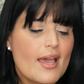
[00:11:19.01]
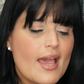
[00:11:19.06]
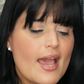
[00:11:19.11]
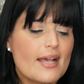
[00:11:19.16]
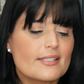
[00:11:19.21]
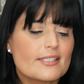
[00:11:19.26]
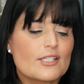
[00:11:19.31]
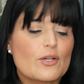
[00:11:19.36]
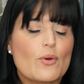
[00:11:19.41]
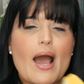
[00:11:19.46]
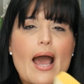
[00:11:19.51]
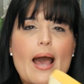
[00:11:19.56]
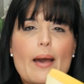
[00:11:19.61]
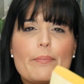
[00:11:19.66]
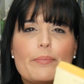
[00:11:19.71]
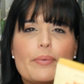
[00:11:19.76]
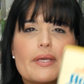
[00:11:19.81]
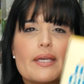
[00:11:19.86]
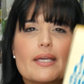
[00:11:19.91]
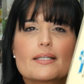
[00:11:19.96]
And so I
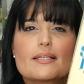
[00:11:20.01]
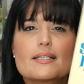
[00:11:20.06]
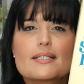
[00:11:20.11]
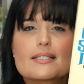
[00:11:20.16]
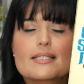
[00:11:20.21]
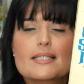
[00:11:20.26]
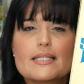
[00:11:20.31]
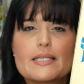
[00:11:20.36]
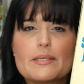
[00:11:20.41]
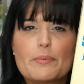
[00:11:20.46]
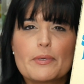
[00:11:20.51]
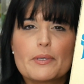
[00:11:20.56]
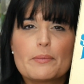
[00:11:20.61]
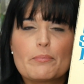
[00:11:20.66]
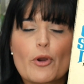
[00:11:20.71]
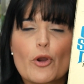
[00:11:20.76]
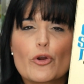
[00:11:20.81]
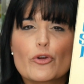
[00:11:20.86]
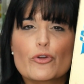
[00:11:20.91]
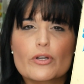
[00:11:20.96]
picked Sleeping
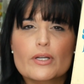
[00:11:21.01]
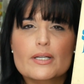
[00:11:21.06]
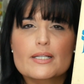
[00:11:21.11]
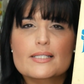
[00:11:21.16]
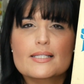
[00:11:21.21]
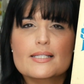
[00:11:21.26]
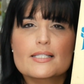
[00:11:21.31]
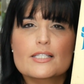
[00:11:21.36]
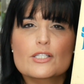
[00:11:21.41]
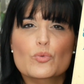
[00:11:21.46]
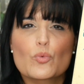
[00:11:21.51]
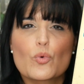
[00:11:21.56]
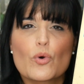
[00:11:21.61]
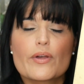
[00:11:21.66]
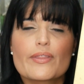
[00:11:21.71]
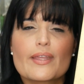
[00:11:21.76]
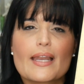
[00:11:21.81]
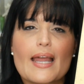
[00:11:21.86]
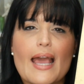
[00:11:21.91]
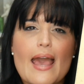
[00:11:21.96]
Murder because this is
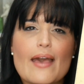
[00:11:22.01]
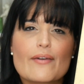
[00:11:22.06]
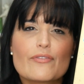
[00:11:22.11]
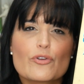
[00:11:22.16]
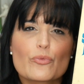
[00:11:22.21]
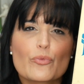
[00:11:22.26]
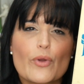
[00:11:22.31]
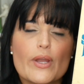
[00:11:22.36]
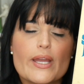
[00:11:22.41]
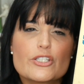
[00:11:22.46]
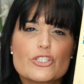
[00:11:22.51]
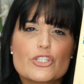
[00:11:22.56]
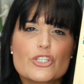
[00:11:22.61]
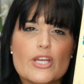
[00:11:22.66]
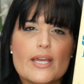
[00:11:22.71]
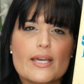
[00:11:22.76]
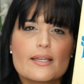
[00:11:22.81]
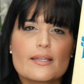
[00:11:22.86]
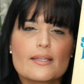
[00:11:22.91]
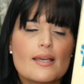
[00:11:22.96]
one that I haven't read
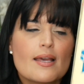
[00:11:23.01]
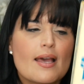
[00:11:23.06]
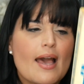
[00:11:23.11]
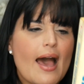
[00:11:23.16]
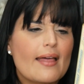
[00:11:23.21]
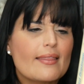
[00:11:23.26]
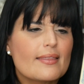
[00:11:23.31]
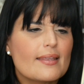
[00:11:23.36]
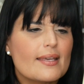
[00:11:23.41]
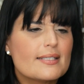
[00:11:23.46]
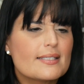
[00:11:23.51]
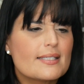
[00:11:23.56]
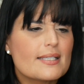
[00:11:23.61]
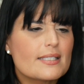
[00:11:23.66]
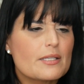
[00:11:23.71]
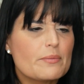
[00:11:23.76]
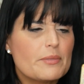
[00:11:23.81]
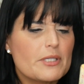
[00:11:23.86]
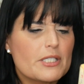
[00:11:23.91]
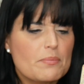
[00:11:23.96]
yet. Is
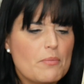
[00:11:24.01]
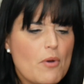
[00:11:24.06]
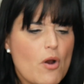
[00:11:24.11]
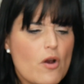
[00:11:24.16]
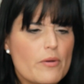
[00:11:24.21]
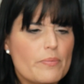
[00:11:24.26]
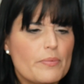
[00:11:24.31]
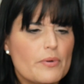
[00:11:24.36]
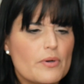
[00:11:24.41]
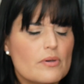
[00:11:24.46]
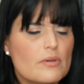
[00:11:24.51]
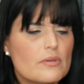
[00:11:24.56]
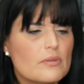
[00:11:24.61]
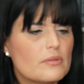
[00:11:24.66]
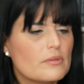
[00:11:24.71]
this a Miss Marple?